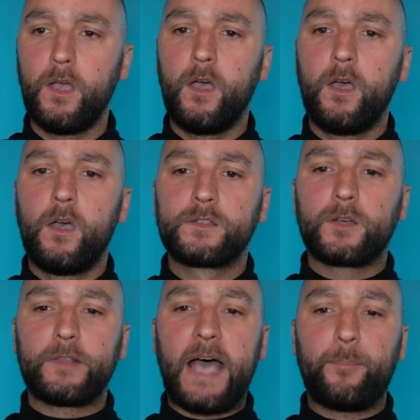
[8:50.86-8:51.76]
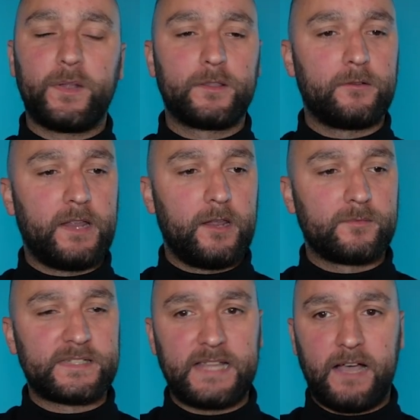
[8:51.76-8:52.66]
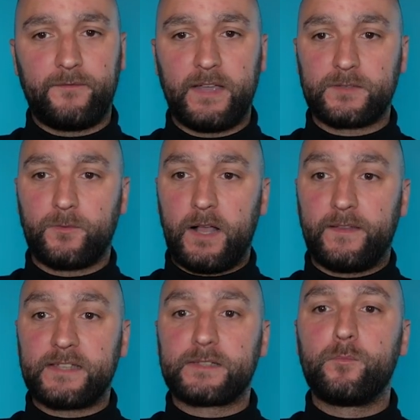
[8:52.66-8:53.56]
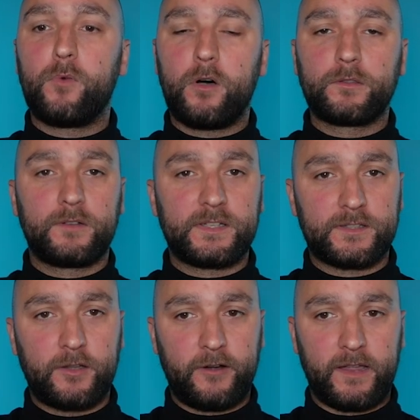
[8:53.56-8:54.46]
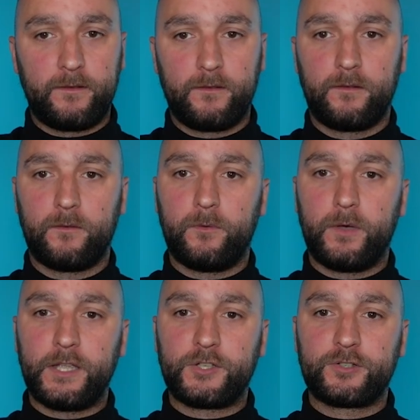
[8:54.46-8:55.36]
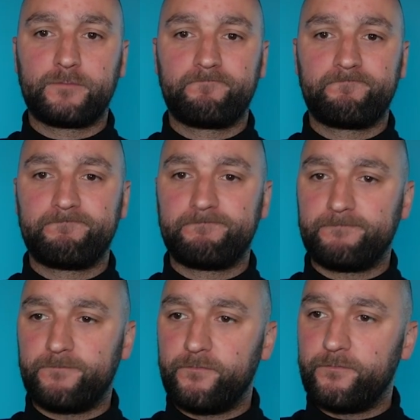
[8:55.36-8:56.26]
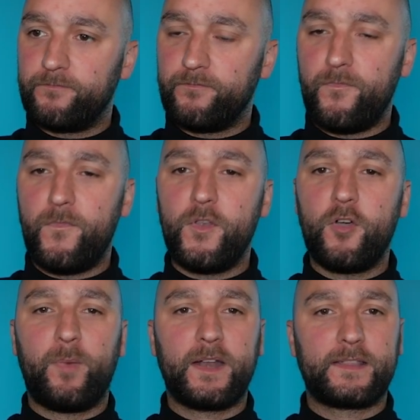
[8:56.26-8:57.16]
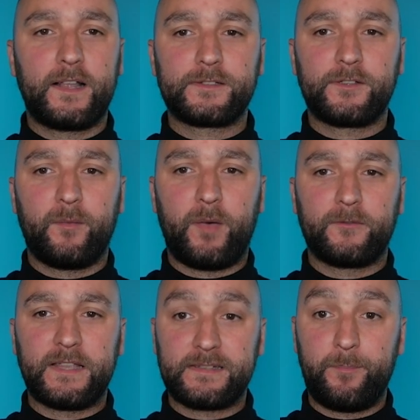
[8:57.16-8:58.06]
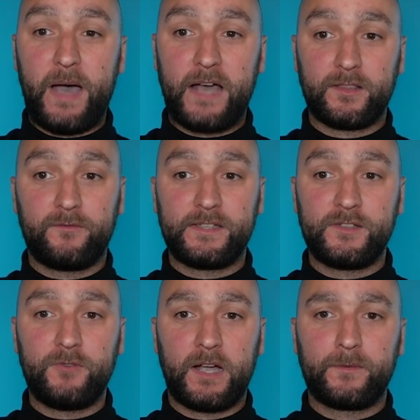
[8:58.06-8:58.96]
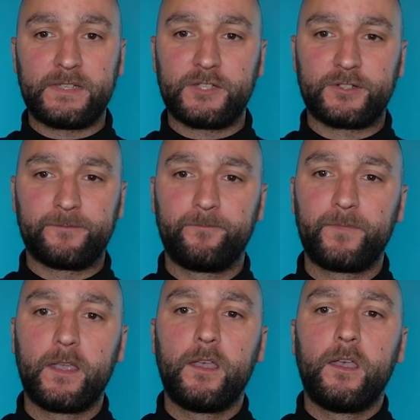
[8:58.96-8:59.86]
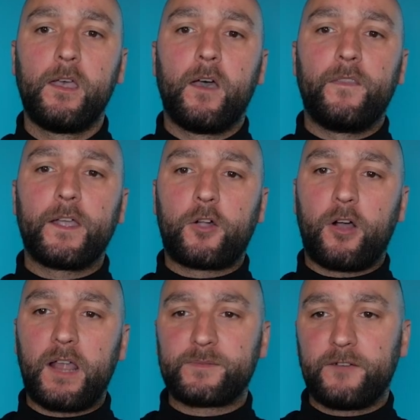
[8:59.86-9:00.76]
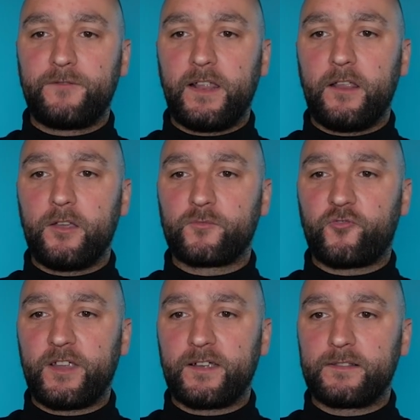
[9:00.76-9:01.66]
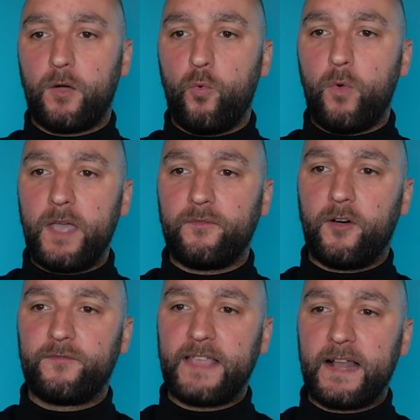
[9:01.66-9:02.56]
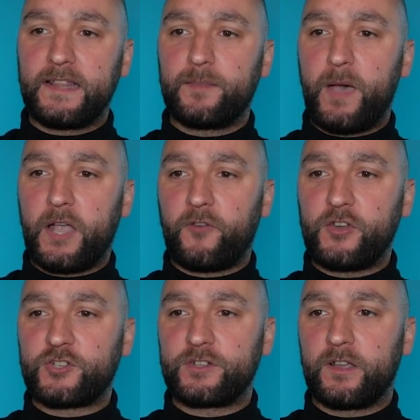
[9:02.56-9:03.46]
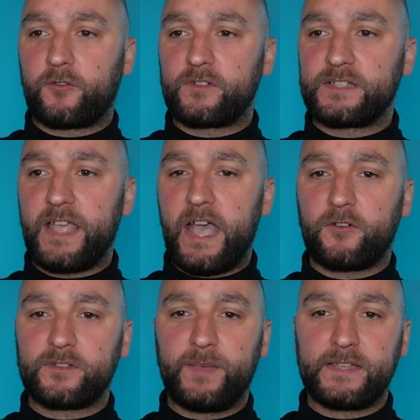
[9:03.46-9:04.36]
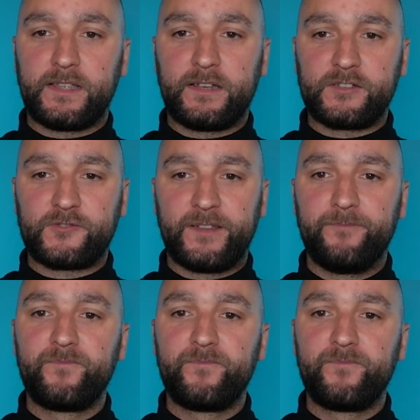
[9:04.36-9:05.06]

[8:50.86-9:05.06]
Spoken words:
So what happened to Lilium staff as well? There's more to this story, which nobody tells you about as a part of this new acquisition. The collapse of Lilium triggered a wave of talent migration across the aerospace industry.